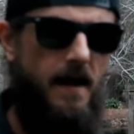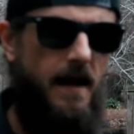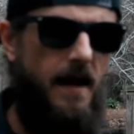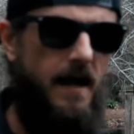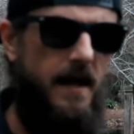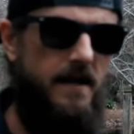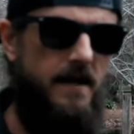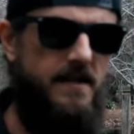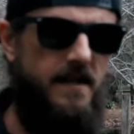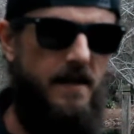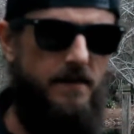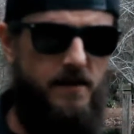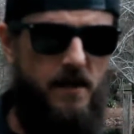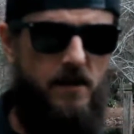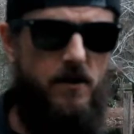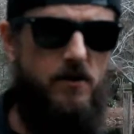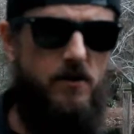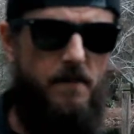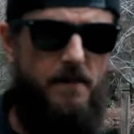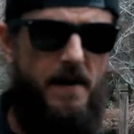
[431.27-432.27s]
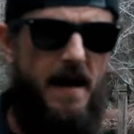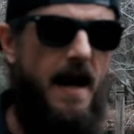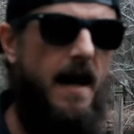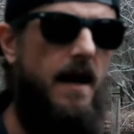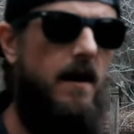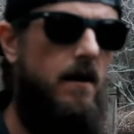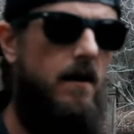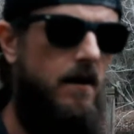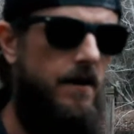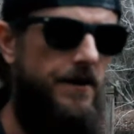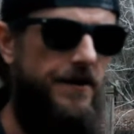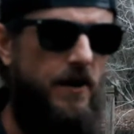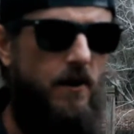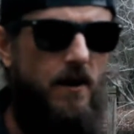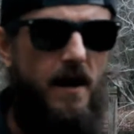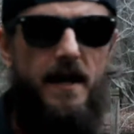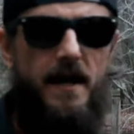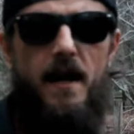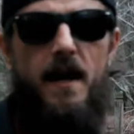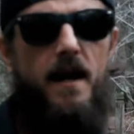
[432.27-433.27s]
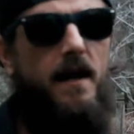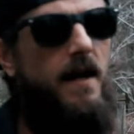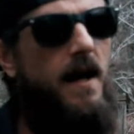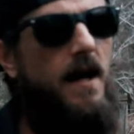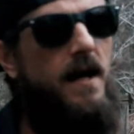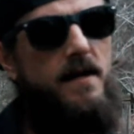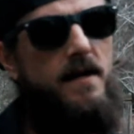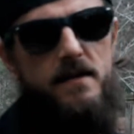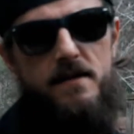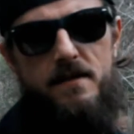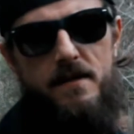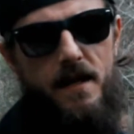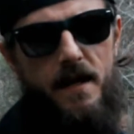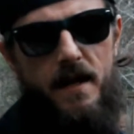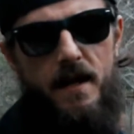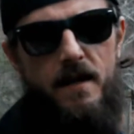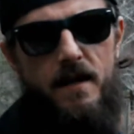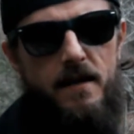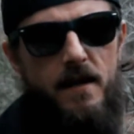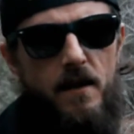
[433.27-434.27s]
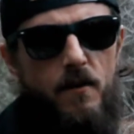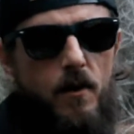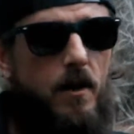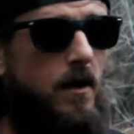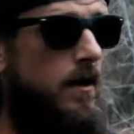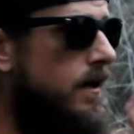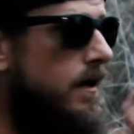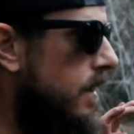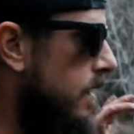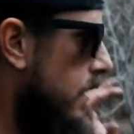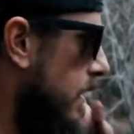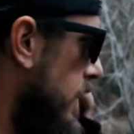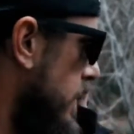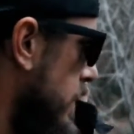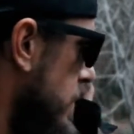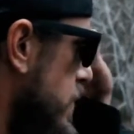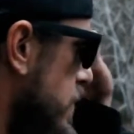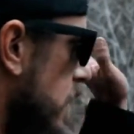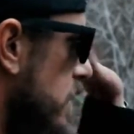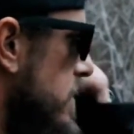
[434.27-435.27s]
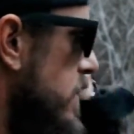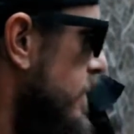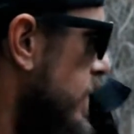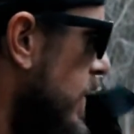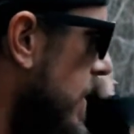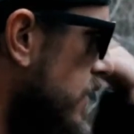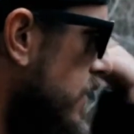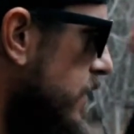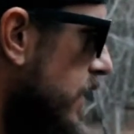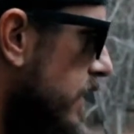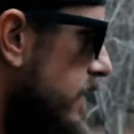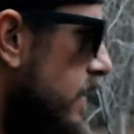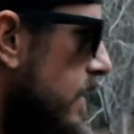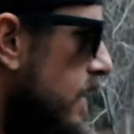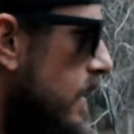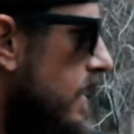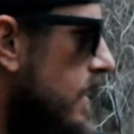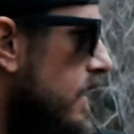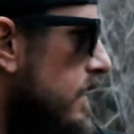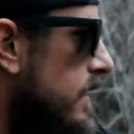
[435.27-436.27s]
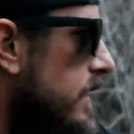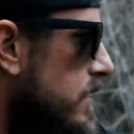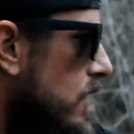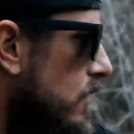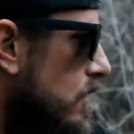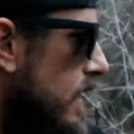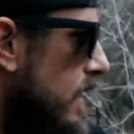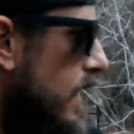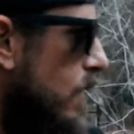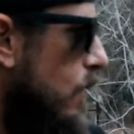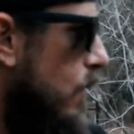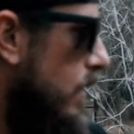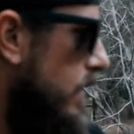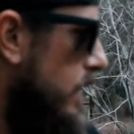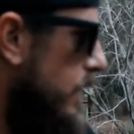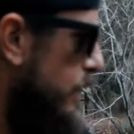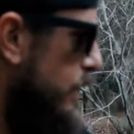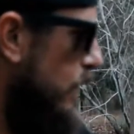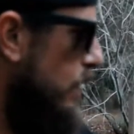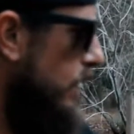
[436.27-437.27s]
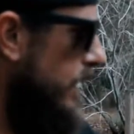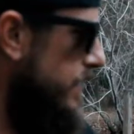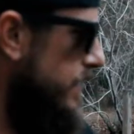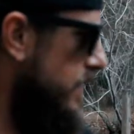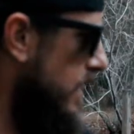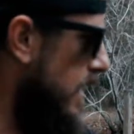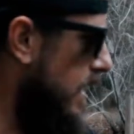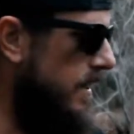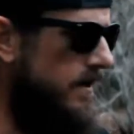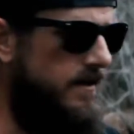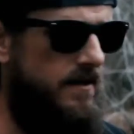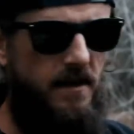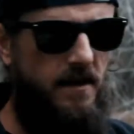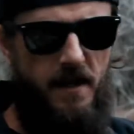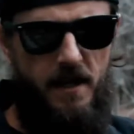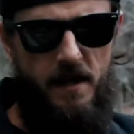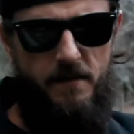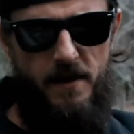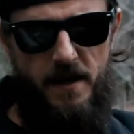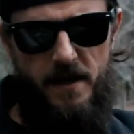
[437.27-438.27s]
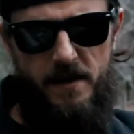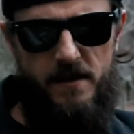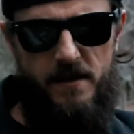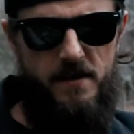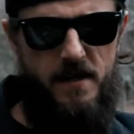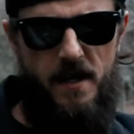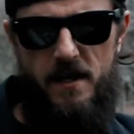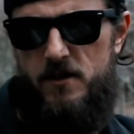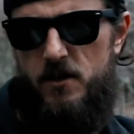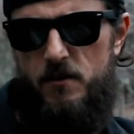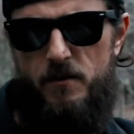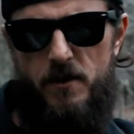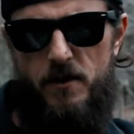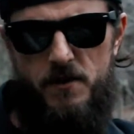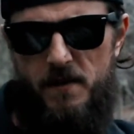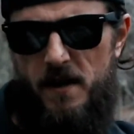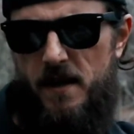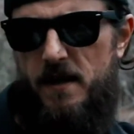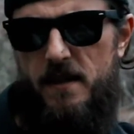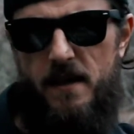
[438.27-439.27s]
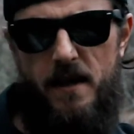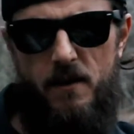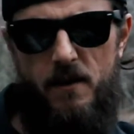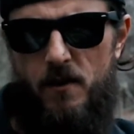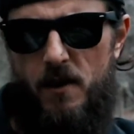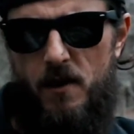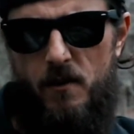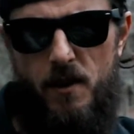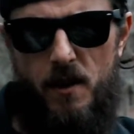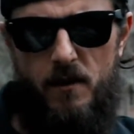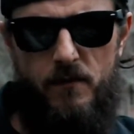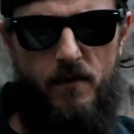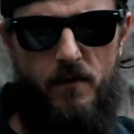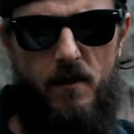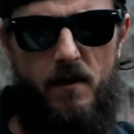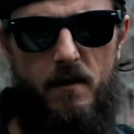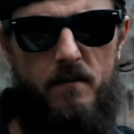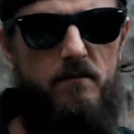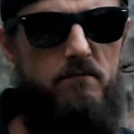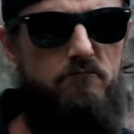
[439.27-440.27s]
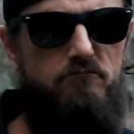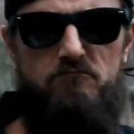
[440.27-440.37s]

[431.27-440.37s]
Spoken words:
And it seems that there's a pattern. I got guys that work in construction projects that don't like working for rich guys. Anybody that's got too much money, they don't want to work for them.